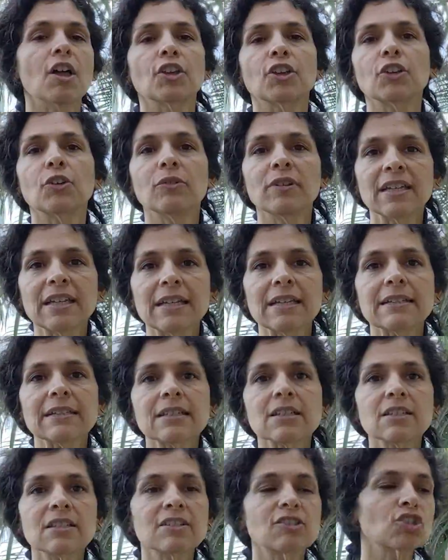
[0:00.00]
You need
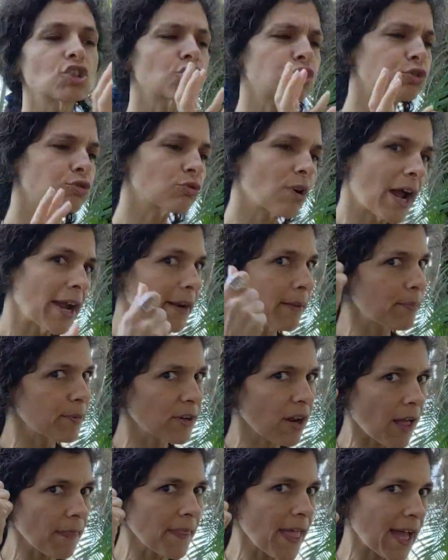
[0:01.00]
to try to
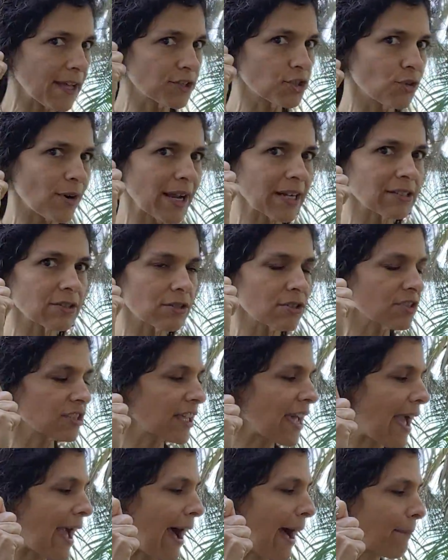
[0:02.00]
put on that director's
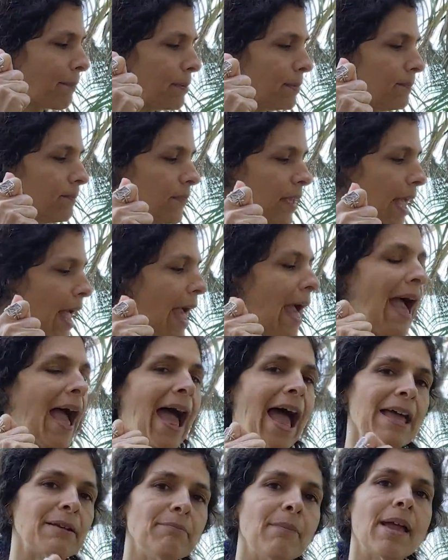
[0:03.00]
cap
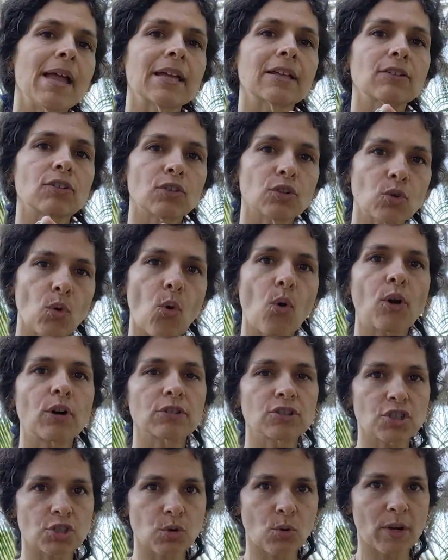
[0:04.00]
and make
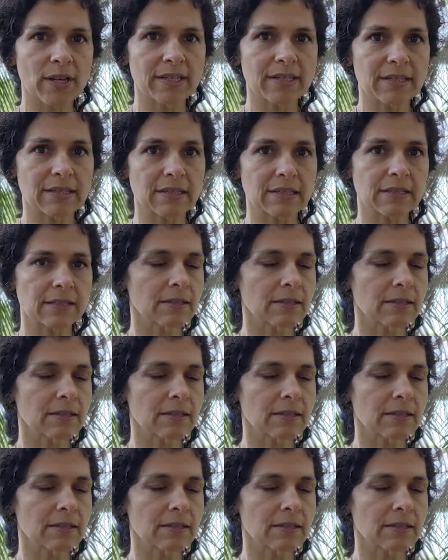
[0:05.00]
your choices.